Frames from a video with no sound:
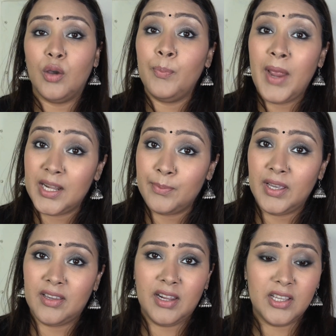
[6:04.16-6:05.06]
Pat
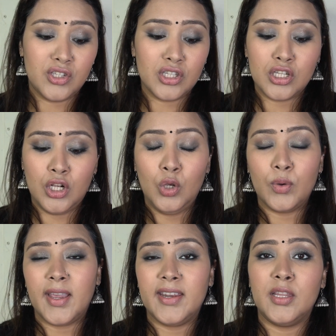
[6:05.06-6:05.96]
McGrath, just
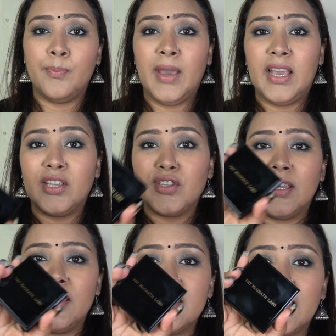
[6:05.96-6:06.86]
look at the
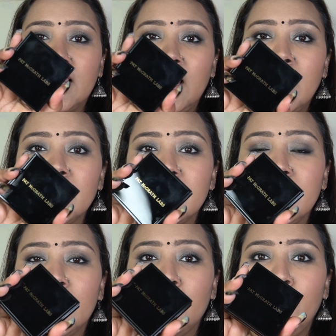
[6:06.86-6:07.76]
packaging. It's a
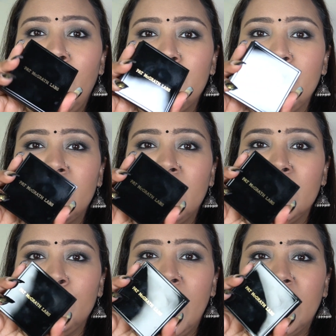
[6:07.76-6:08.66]
classic Pat
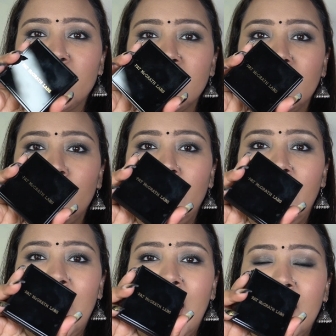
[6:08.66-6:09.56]
McGrath packaging,
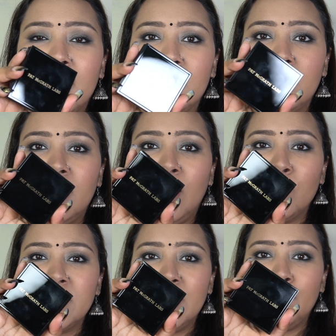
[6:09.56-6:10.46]
black
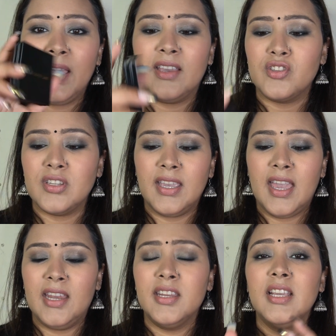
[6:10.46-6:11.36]
glossy packaging,
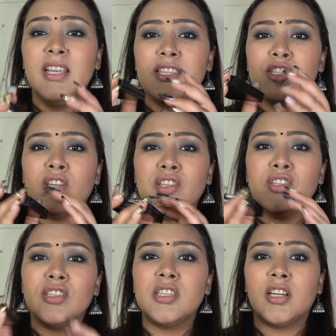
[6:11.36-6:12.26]
and such
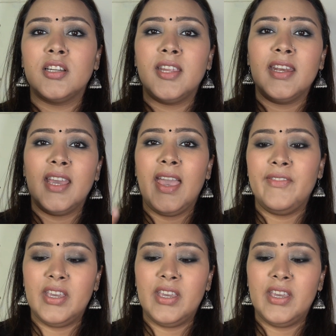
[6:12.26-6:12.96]
a sturdy and a heavy